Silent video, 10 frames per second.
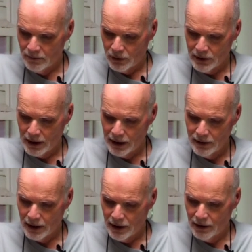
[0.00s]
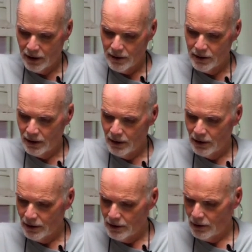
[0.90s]
Put that in there.
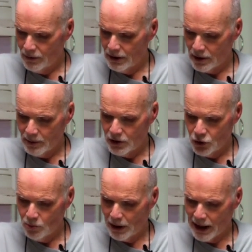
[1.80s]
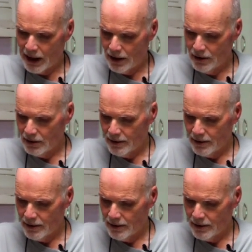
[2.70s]
You don't want it to be too bland.